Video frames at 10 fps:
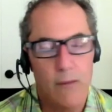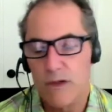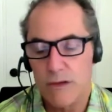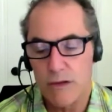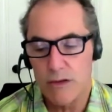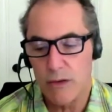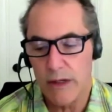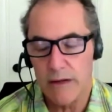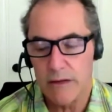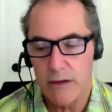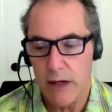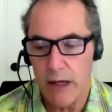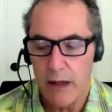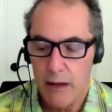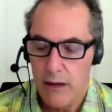which destroyed his
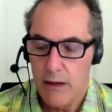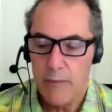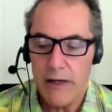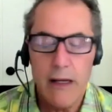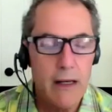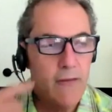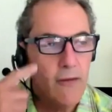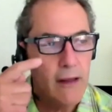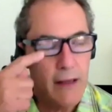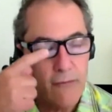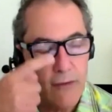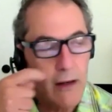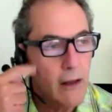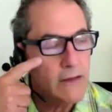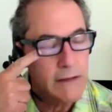career, but he never ever
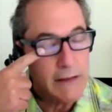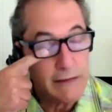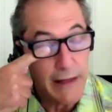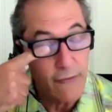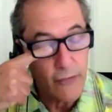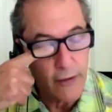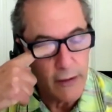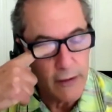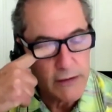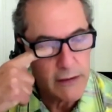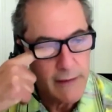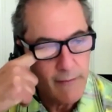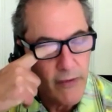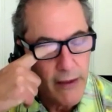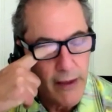lost his love for the
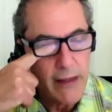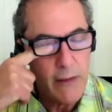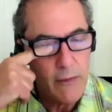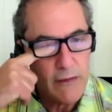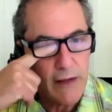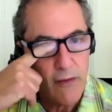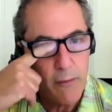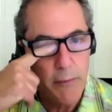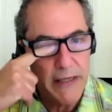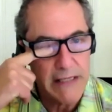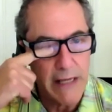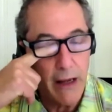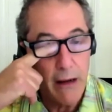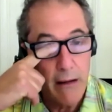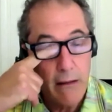ocean. And he was never bitter
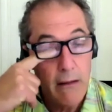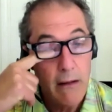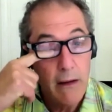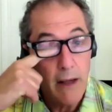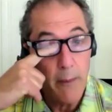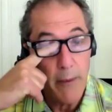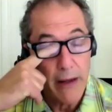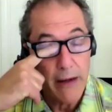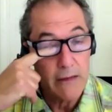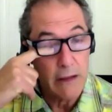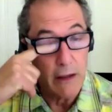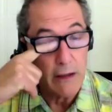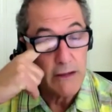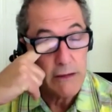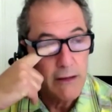about his
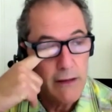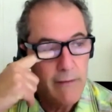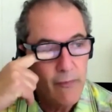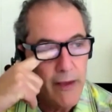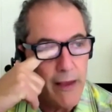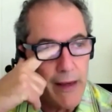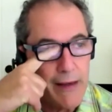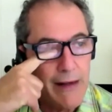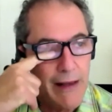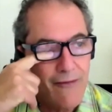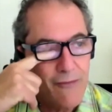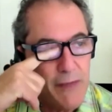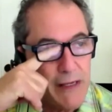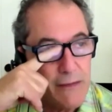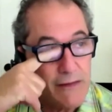loss. And he loved
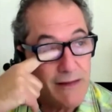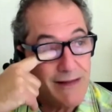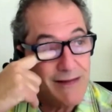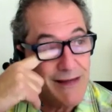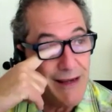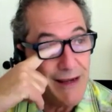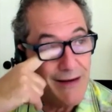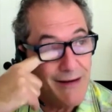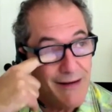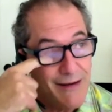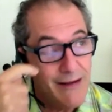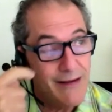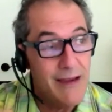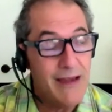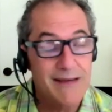me to succeed.
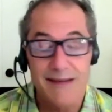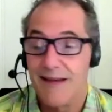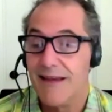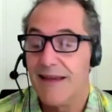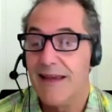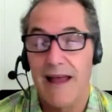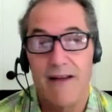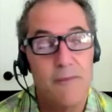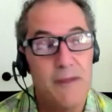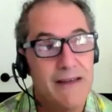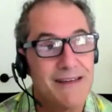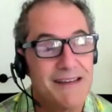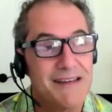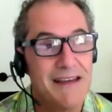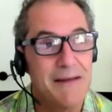Yes, he loved me to
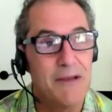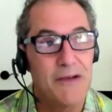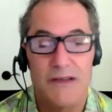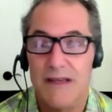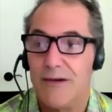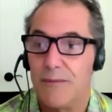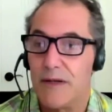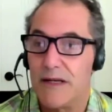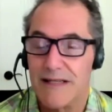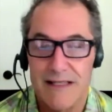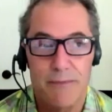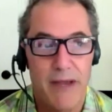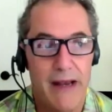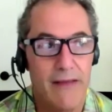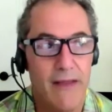succeed because he could
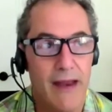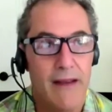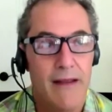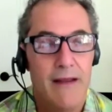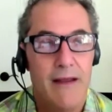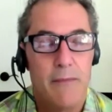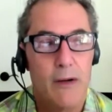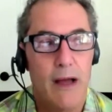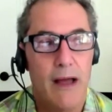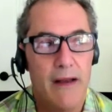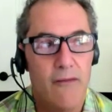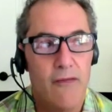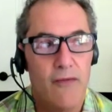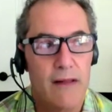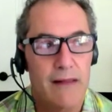participate in that. But I never
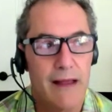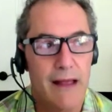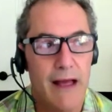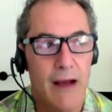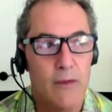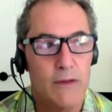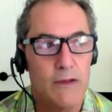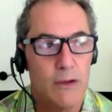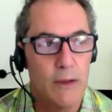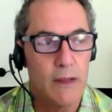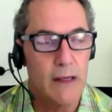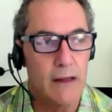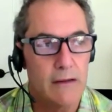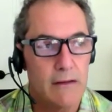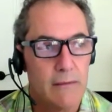felt like I was doing
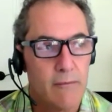it